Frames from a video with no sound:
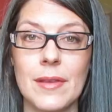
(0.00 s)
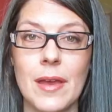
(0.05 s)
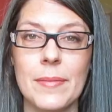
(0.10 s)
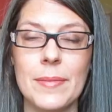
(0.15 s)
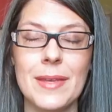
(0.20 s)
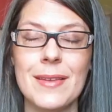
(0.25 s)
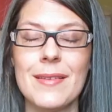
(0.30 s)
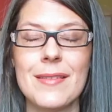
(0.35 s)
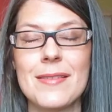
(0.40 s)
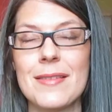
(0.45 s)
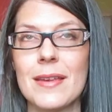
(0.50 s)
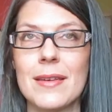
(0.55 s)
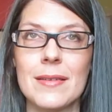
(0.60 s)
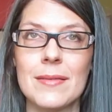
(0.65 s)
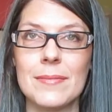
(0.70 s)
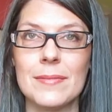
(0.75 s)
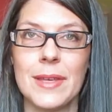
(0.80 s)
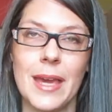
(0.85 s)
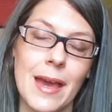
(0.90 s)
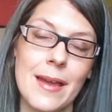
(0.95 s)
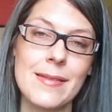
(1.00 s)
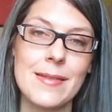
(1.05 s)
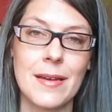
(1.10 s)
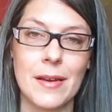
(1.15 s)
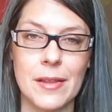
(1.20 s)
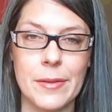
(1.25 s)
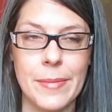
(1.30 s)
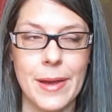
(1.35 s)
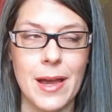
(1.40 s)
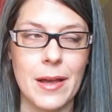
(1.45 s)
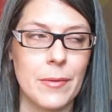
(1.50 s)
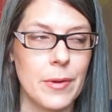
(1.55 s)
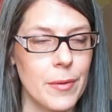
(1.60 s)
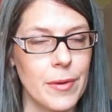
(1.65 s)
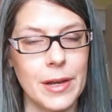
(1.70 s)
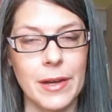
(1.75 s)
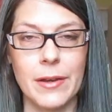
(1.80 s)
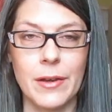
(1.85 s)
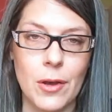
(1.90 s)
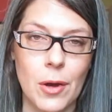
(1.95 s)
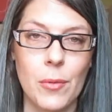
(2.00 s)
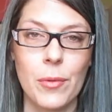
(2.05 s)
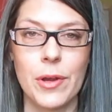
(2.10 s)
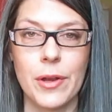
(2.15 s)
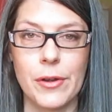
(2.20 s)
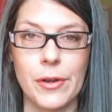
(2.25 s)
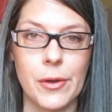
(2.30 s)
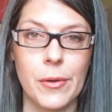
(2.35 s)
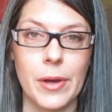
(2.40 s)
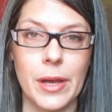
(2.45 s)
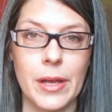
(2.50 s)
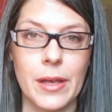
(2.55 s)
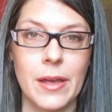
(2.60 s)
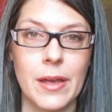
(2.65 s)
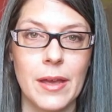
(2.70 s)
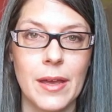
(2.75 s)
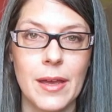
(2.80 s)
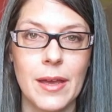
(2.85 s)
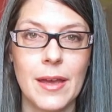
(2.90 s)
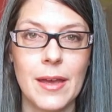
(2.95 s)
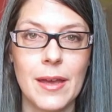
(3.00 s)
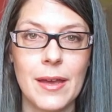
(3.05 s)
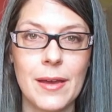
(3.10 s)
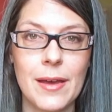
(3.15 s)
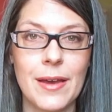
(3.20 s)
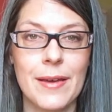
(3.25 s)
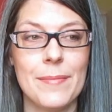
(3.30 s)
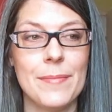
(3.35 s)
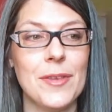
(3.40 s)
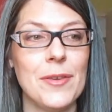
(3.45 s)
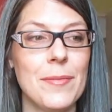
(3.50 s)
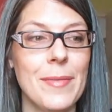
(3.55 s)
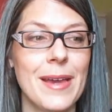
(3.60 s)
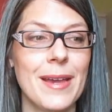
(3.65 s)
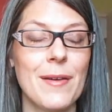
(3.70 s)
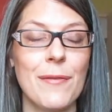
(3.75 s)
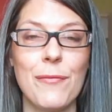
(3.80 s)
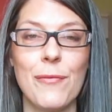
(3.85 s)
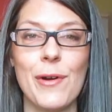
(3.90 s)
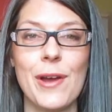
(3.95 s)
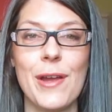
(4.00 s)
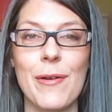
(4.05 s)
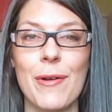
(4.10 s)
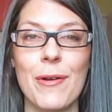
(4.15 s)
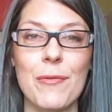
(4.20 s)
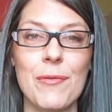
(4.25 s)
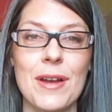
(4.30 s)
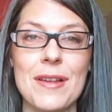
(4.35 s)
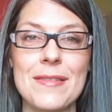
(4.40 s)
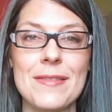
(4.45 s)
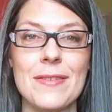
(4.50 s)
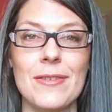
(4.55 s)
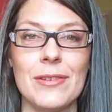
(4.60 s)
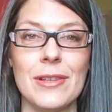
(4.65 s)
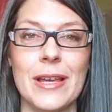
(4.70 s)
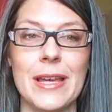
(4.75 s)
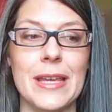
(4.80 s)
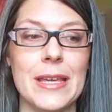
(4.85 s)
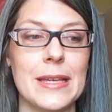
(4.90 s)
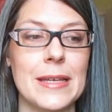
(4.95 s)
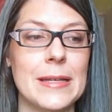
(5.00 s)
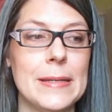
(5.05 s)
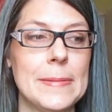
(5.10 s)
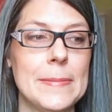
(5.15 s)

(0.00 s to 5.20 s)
I mean, it's like, cats out of the bag, we already know what you're doing. You make a FOIA request and they're like,